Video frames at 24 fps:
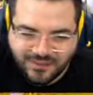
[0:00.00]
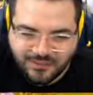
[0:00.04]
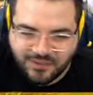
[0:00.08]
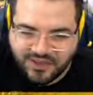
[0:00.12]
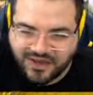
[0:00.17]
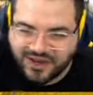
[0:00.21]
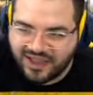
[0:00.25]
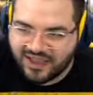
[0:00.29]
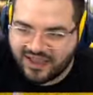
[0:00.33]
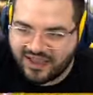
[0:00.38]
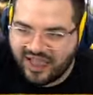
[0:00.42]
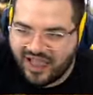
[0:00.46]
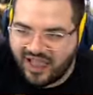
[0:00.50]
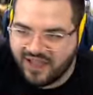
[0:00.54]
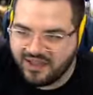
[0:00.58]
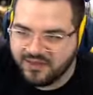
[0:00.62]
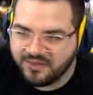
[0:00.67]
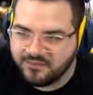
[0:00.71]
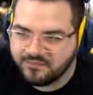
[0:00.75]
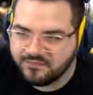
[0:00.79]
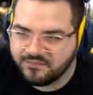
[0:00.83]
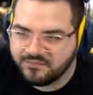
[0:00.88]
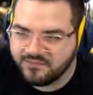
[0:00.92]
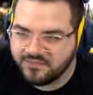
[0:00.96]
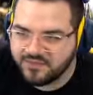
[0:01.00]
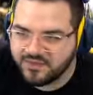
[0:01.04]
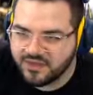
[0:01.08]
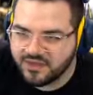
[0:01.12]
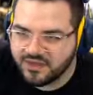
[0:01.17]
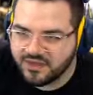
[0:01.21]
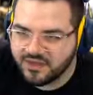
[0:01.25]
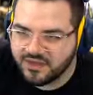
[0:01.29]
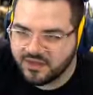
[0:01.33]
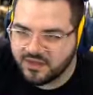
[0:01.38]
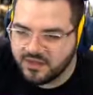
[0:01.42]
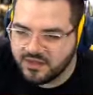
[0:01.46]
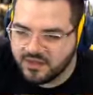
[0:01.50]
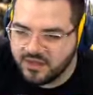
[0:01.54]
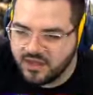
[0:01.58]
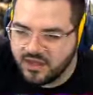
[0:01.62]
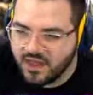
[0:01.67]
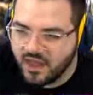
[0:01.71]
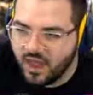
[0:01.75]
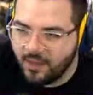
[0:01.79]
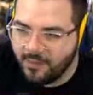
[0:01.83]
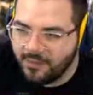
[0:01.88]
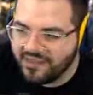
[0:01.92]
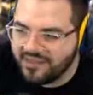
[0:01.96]
But like, you said you're done with.
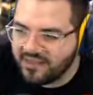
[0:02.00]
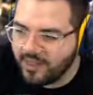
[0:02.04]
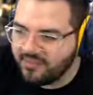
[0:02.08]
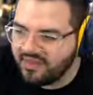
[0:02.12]
I'm not, with